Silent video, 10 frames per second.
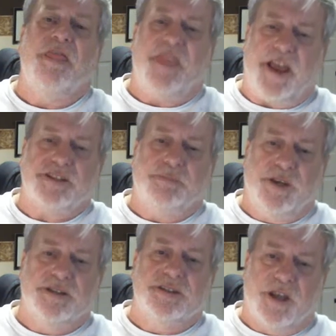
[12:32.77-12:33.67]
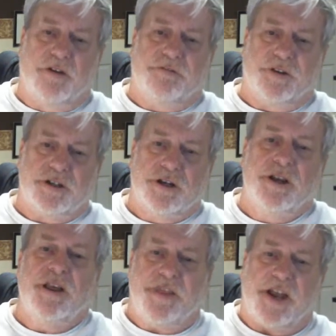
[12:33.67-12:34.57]
That's being selfish.
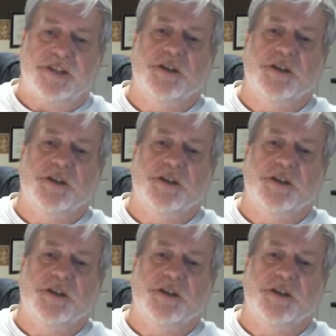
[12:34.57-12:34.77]
That's